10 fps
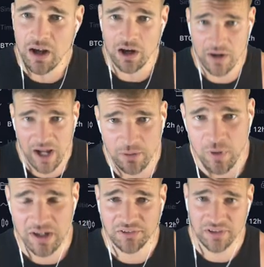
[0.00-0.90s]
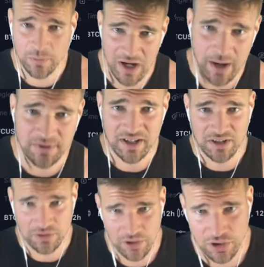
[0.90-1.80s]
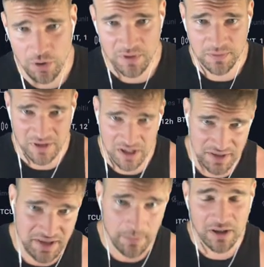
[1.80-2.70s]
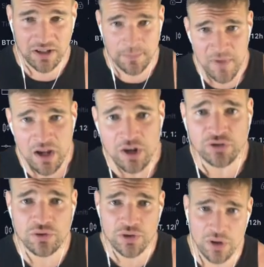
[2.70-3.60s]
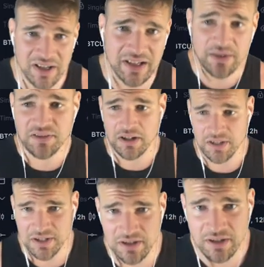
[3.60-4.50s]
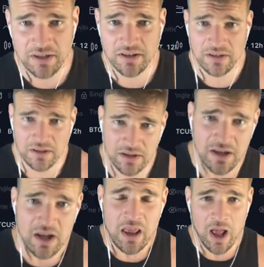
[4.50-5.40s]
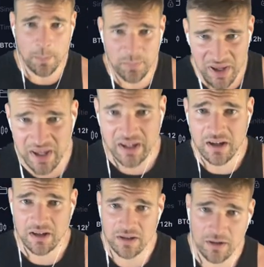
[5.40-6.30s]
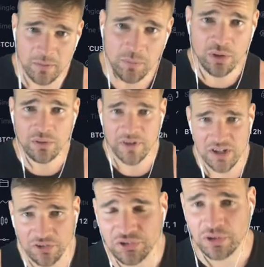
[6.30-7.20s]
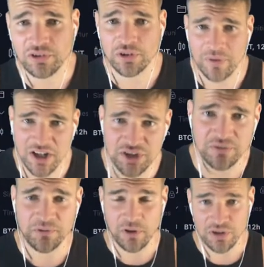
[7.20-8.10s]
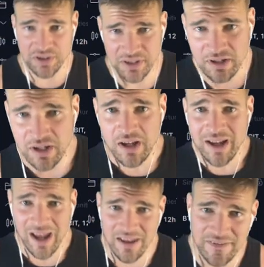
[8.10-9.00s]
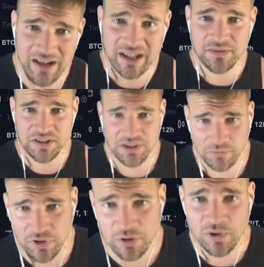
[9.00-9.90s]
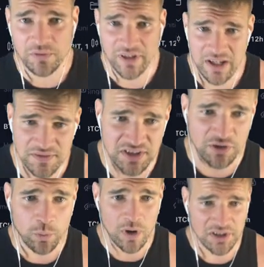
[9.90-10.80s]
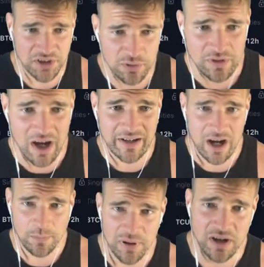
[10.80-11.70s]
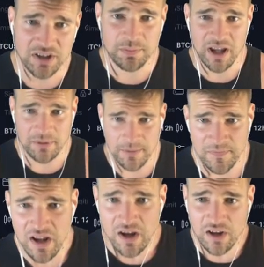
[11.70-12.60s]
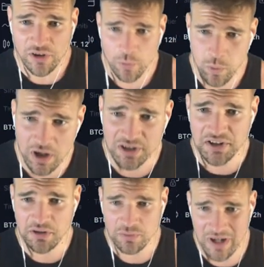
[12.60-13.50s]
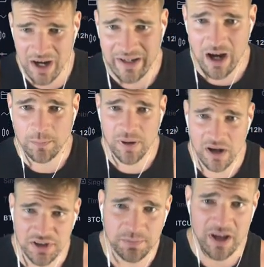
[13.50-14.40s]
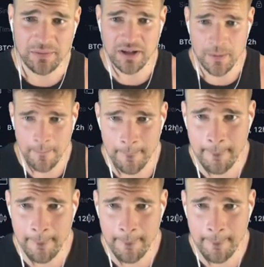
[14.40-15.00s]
All right, I want to see what happens as New York opens, because typically New York gives us a big move in a certain direction first, and then it gives us the real move. It gives us the 1-2 knockout punch, baby. The 1-2 knockout punch, baby.